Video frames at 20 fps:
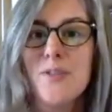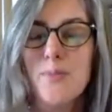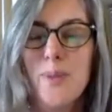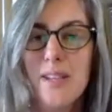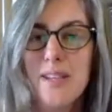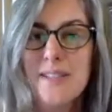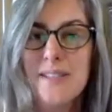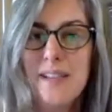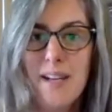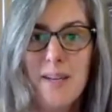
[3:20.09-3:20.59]
So
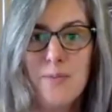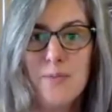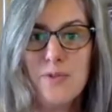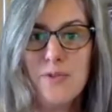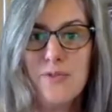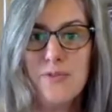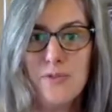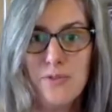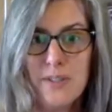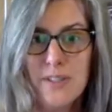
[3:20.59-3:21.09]
by the time we're
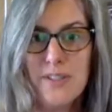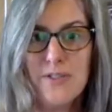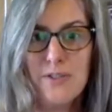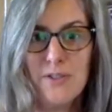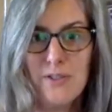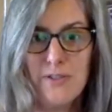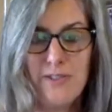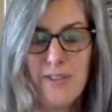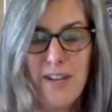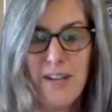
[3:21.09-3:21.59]
fully
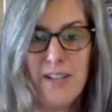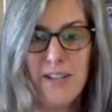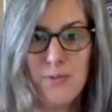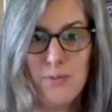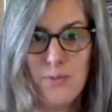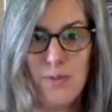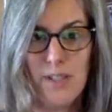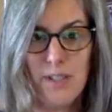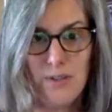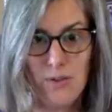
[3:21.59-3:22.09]
certified,
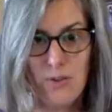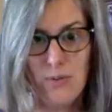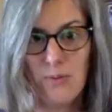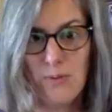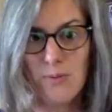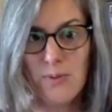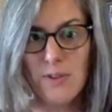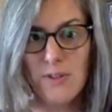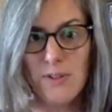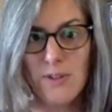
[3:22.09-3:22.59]
we know
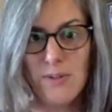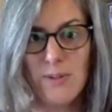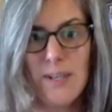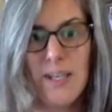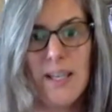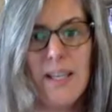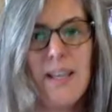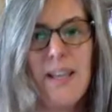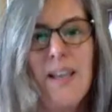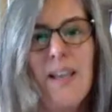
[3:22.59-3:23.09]
what we're
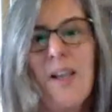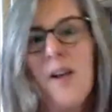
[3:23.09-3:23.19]
doing